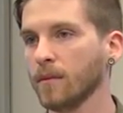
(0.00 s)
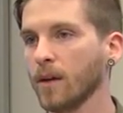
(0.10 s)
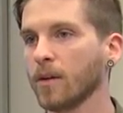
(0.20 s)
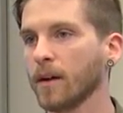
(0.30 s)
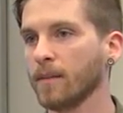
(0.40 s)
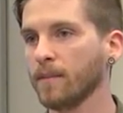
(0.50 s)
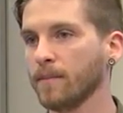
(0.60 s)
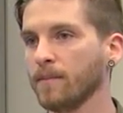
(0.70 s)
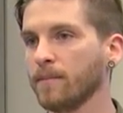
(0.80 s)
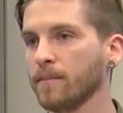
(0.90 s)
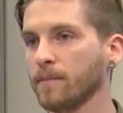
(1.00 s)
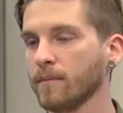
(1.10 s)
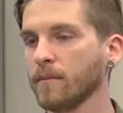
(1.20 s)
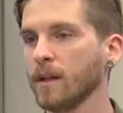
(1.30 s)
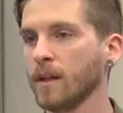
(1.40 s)
Okay.
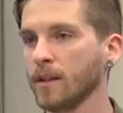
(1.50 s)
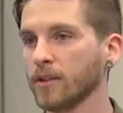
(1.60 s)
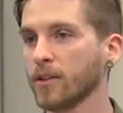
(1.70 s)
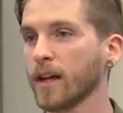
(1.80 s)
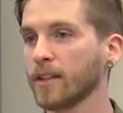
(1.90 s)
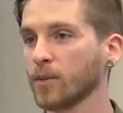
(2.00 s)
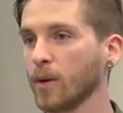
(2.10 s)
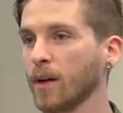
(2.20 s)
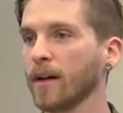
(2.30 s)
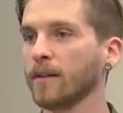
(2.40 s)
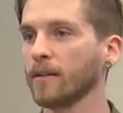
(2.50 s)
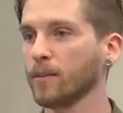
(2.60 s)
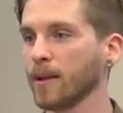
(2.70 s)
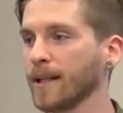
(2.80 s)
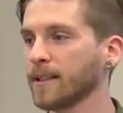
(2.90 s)
So that's why your
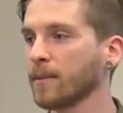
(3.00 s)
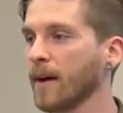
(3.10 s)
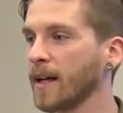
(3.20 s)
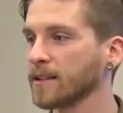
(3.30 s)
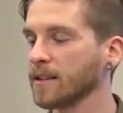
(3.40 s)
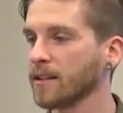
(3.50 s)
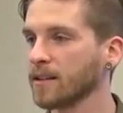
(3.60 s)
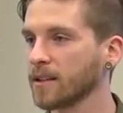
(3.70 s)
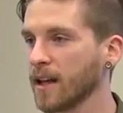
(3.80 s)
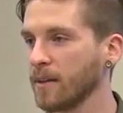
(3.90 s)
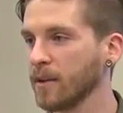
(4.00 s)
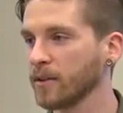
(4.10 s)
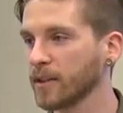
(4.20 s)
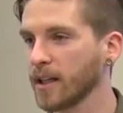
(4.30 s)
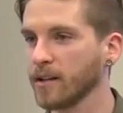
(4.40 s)
plastic bags and things can't be
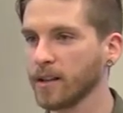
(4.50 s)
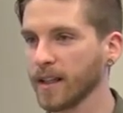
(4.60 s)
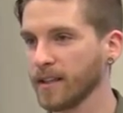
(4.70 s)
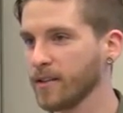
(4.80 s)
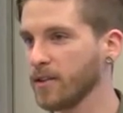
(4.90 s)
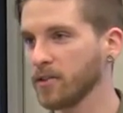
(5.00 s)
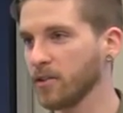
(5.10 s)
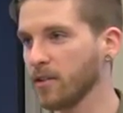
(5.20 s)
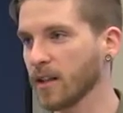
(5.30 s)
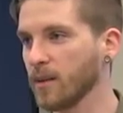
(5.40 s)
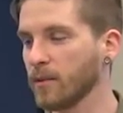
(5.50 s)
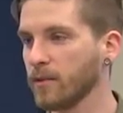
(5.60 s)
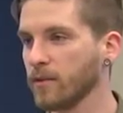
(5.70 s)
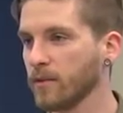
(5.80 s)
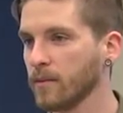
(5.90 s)
recycled. I guess there are a certain type
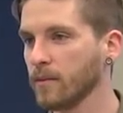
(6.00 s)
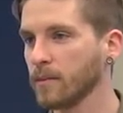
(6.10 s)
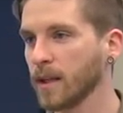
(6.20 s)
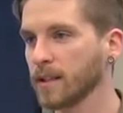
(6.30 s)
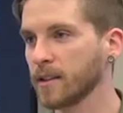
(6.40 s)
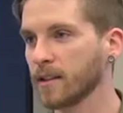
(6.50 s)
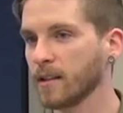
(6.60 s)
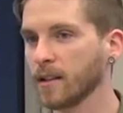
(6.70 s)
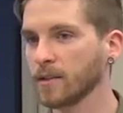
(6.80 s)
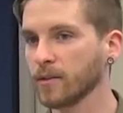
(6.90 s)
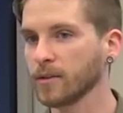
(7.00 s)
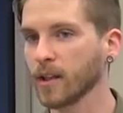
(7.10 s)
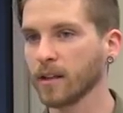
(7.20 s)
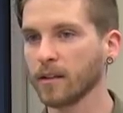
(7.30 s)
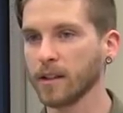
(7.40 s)
of plastic that doesn't
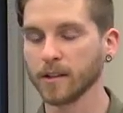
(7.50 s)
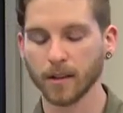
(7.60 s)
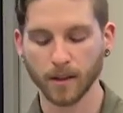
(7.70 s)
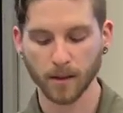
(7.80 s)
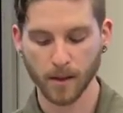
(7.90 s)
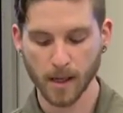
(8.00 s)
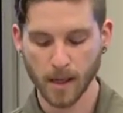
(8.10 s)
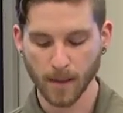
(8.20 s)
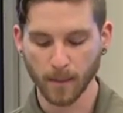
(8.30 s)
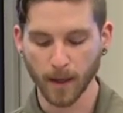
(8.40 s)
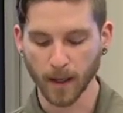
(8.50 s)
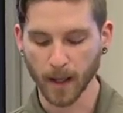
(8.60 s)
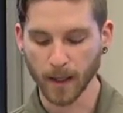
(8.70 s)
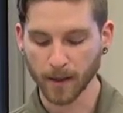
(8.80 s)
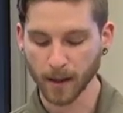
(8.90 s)
recycle easily. But
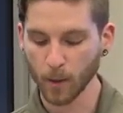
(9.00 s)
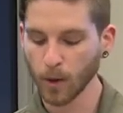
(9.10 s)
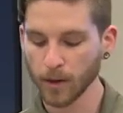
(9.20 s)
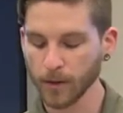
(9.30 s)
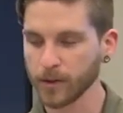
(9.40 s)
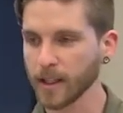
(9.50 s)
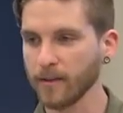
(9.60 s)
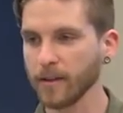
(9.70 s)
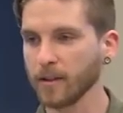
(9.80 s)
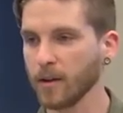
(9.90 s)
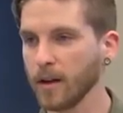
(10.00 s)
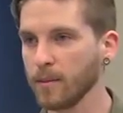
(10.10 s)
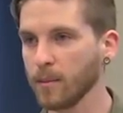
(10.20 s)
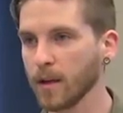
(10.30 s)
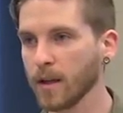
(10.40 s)
anything 1 through 7, go ahead
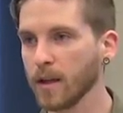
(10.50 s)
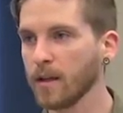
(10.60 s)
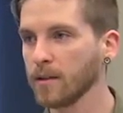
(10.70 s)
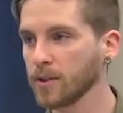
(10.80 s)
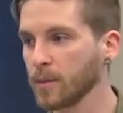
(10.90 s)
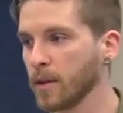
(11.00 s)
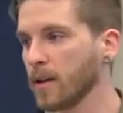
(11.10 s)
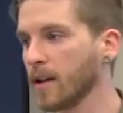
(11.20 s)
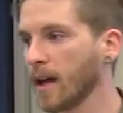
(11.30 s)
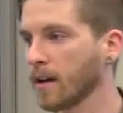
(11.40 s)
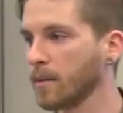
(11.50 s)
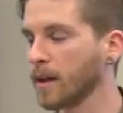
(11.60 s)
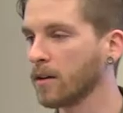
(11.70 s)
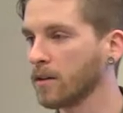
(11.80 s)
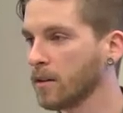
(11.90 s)
and bring it in and just put it in that
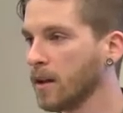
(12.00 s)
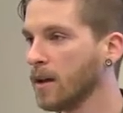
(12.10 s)
commingle.